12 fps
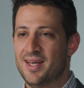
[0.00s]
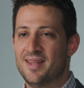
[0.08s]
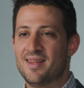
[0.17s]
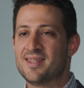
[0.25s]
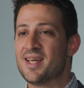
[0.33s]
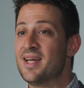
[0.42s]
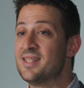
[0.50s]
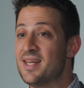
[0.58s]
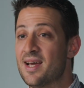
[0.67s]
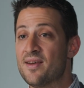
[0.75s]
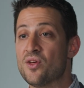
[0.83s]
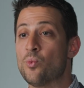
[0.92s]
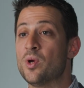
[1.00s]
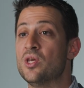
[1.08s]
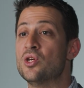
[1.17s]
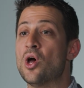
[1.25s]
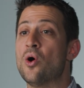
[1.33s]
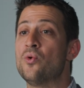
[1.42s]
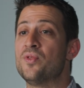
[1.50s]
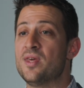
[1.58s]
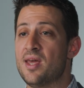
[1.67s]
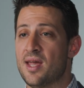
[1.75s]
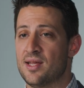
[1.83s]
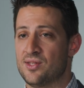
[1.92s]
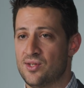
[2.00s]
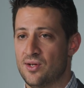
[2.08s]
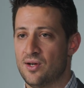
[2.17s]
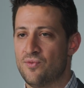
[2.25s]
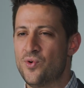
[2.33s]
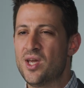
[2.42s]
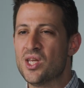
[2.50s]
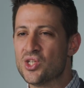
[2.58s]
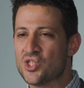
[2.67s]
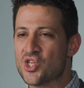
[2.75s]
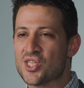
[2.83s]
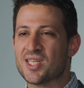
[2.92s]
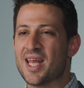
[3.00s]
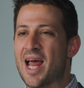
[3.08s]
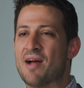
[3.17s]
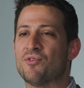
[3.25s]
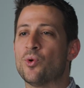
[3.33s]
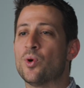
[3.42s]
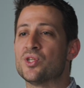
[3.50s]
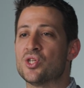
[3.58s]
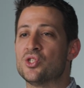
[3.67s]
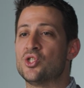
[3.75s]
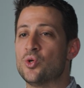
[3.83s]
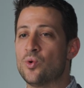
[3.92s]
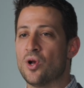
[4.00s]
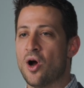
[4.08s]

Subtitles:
This idea that we know the answer. If we can just get everyone to do it